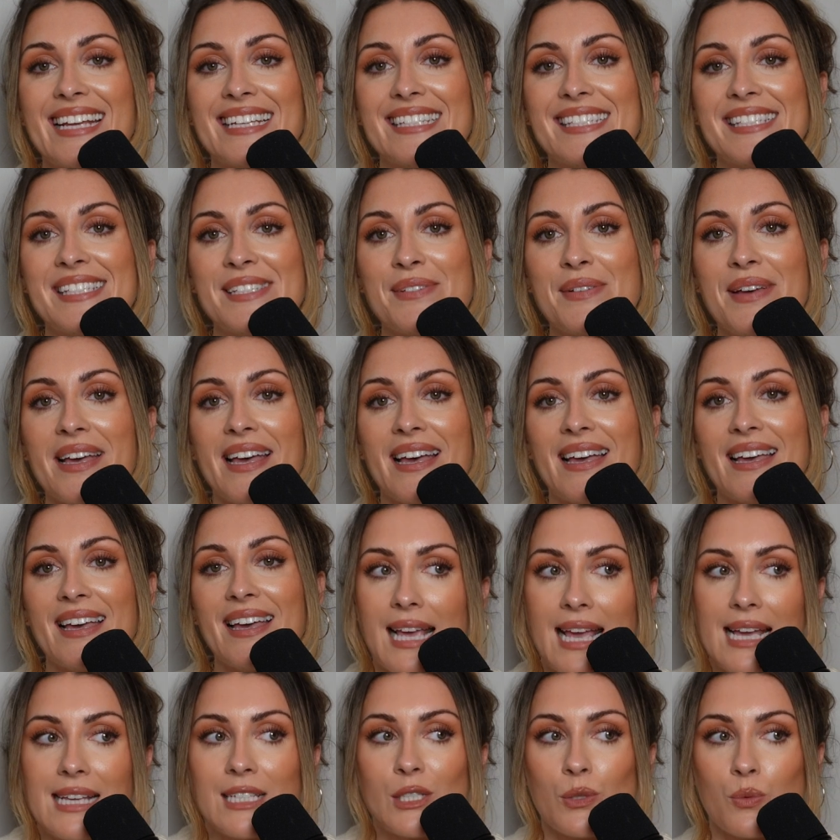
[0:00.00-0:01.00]
into it.
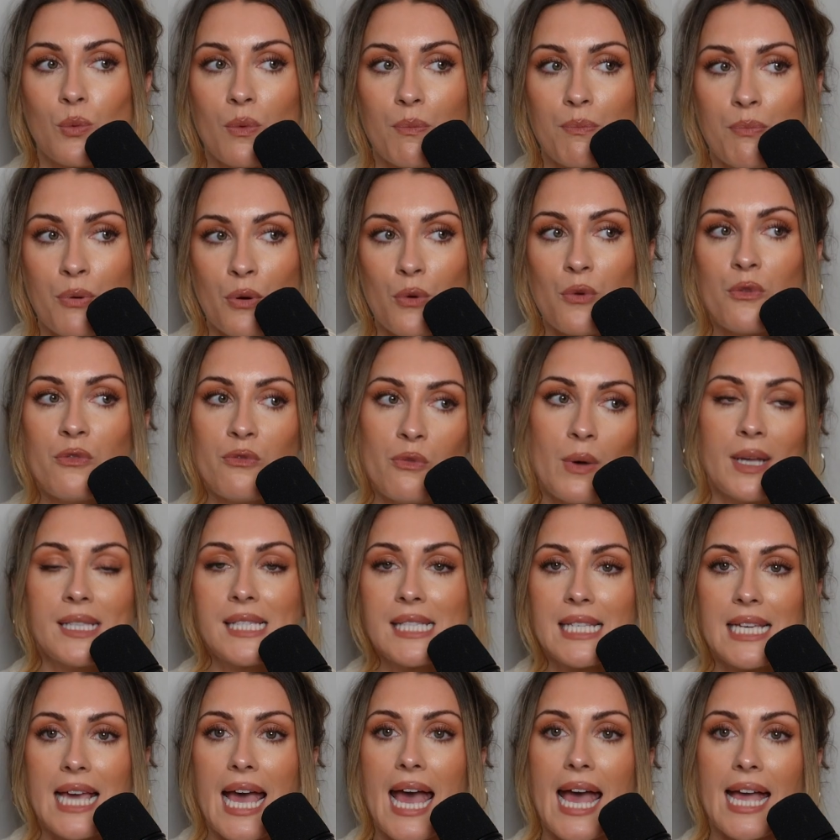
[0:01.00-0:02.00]
Is proof,
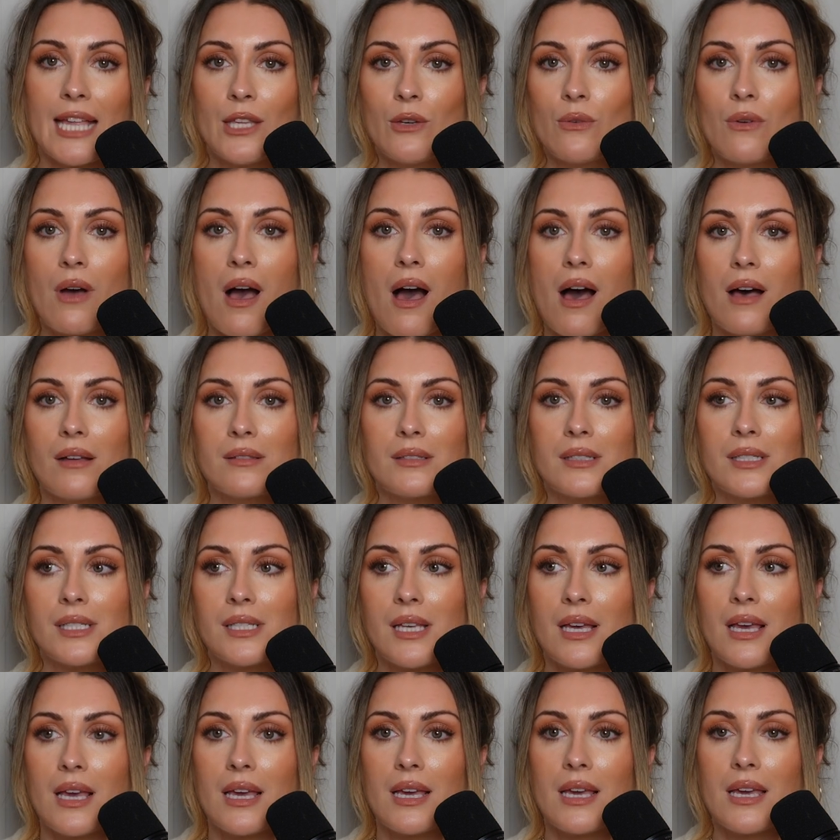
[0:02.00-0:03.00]
once again, you can't
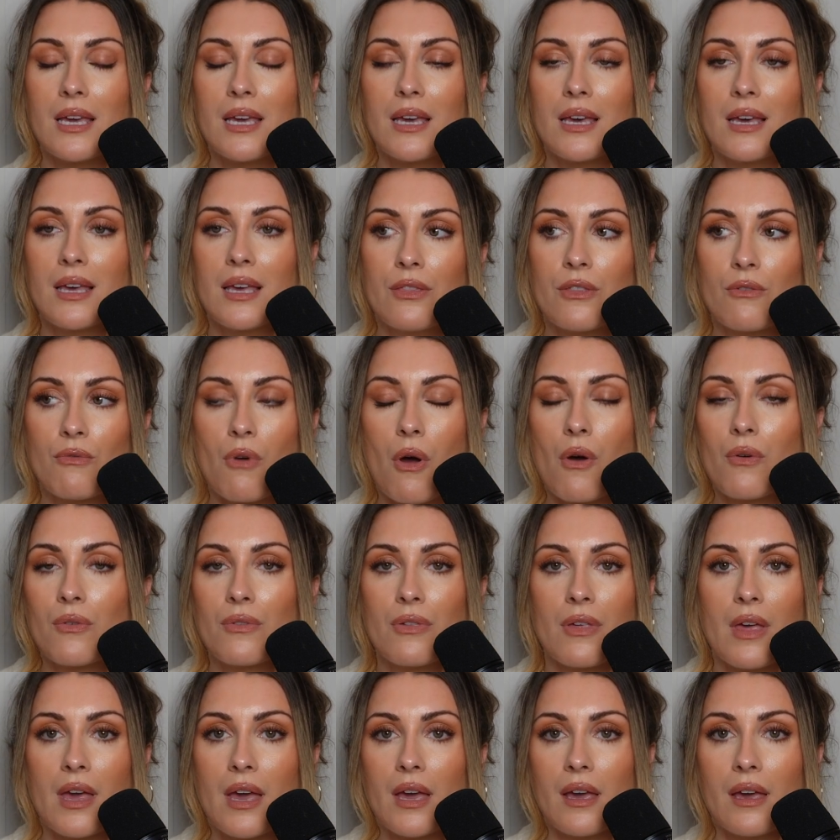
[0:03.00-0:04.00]
say the wrong
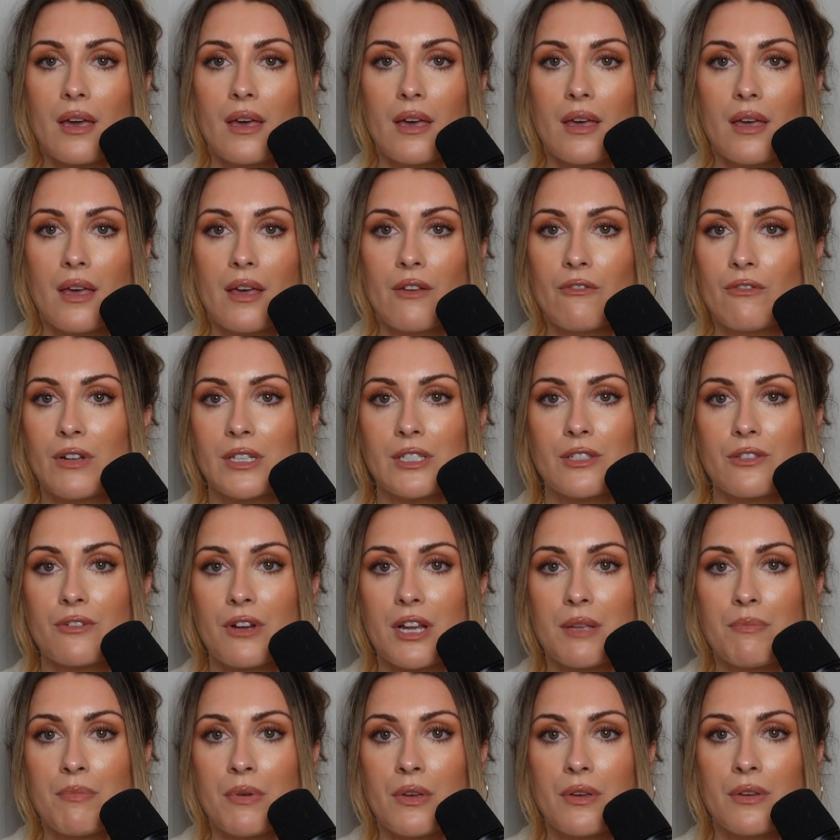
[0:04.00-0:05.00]
thing in front of the
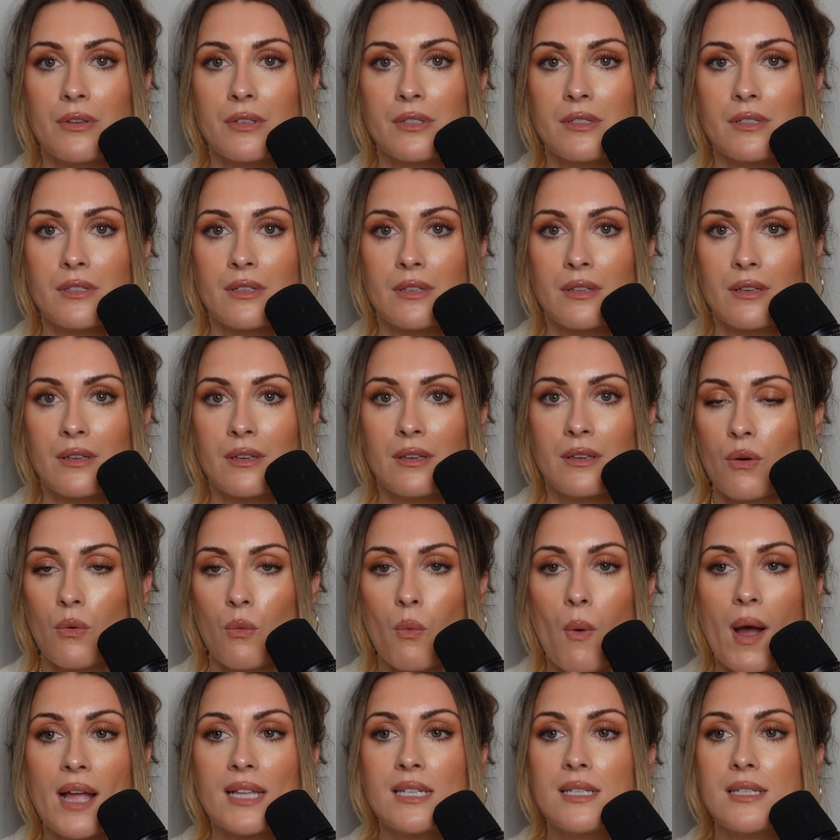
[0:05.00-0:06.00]
right person.
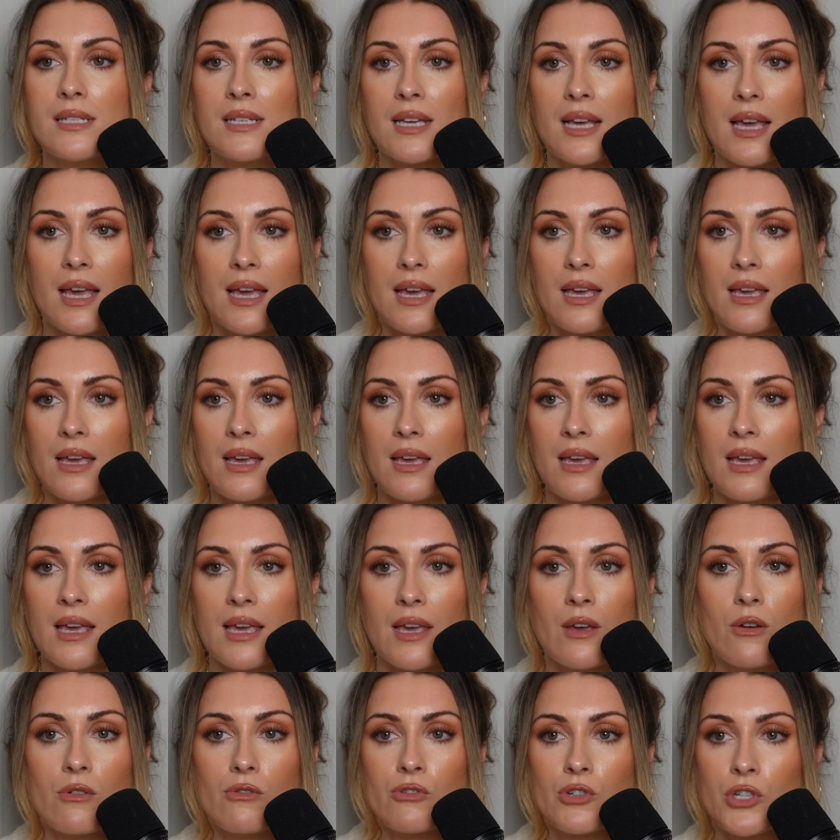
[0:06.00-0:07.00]
One day,
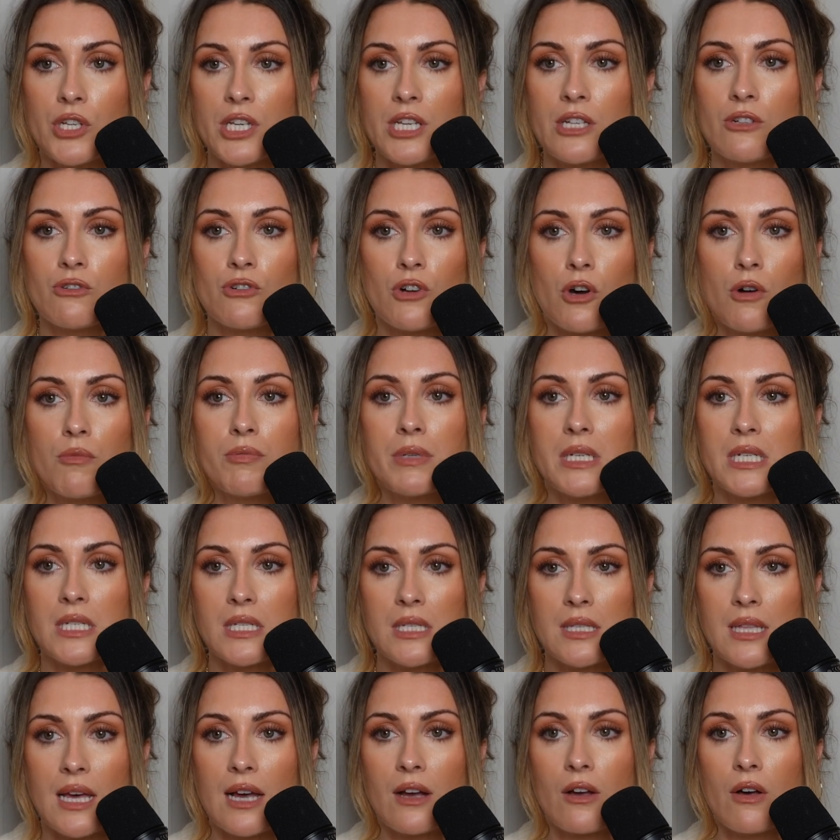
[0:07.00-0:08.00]
he or she dropped
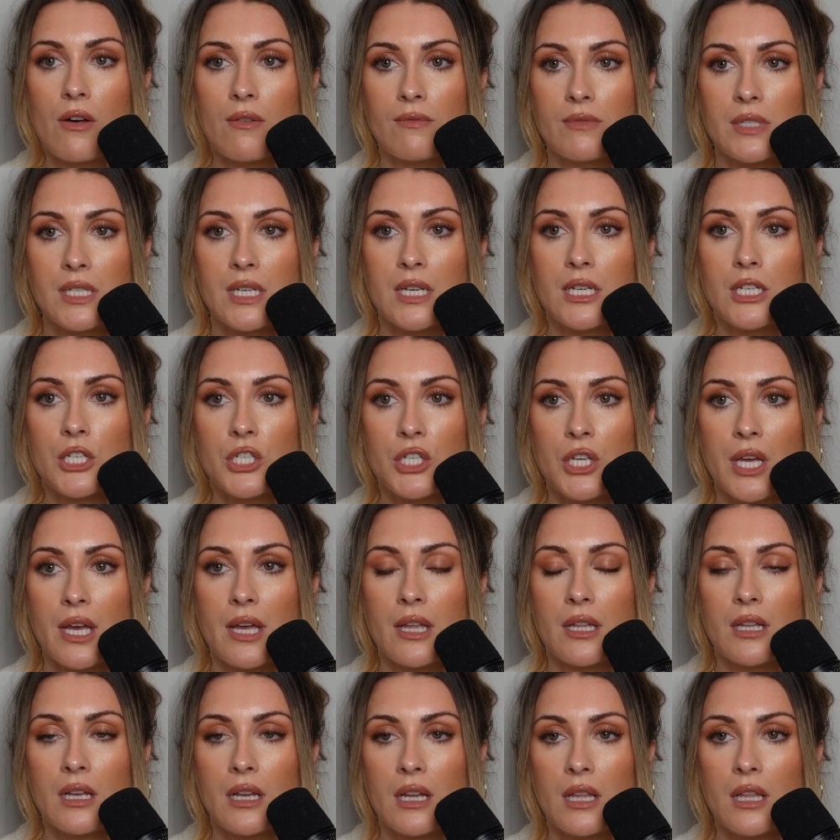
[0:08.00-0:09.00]
into that
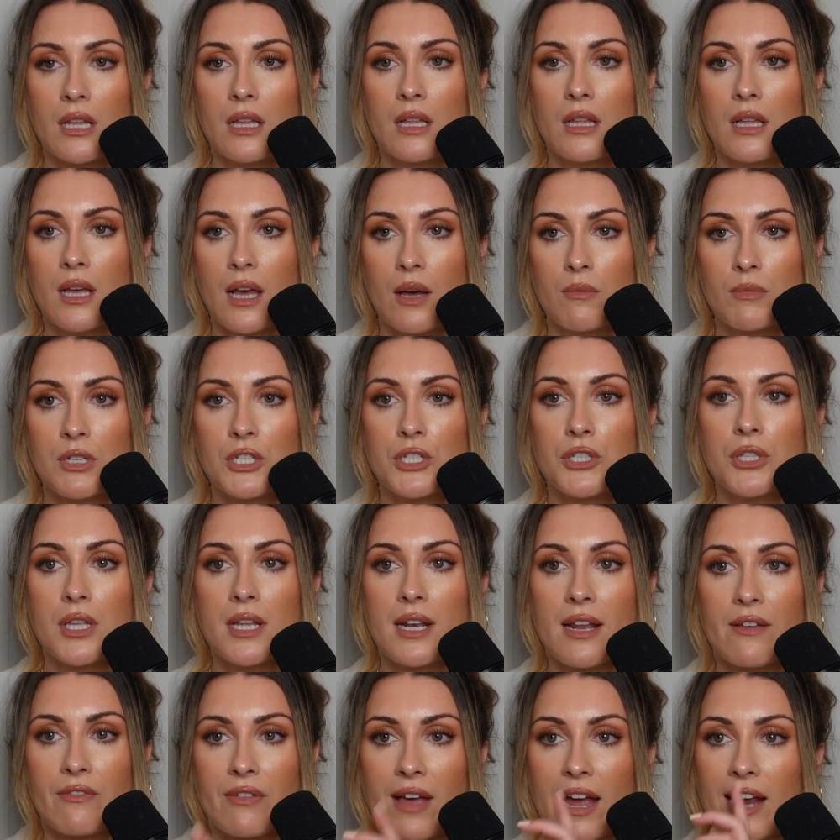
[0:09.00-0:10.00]
conversation how much they
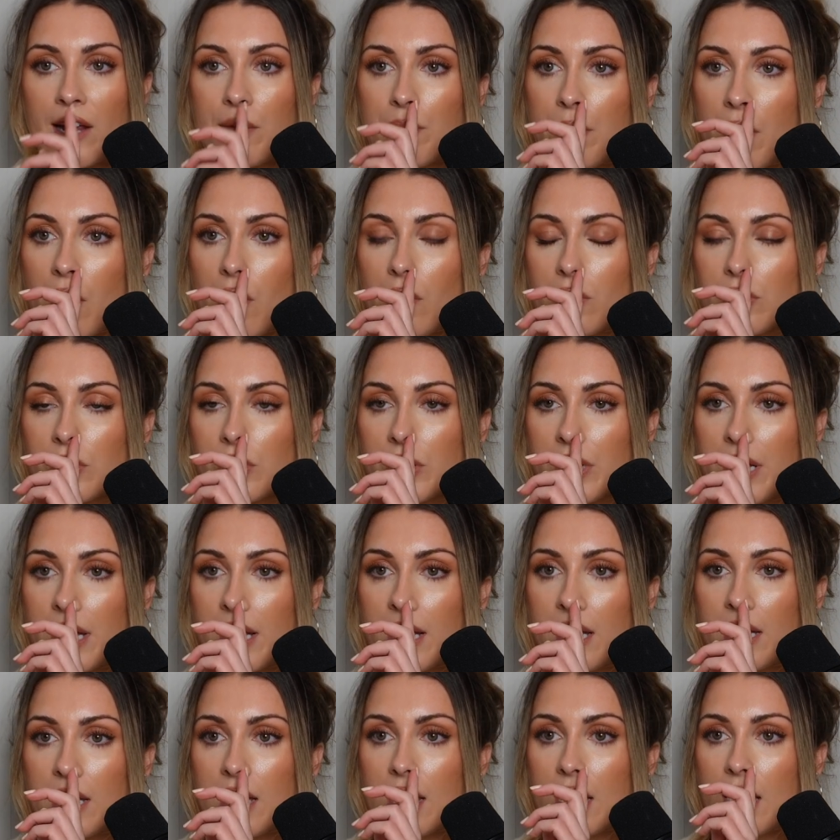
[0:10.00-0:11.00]
love Harry Potter,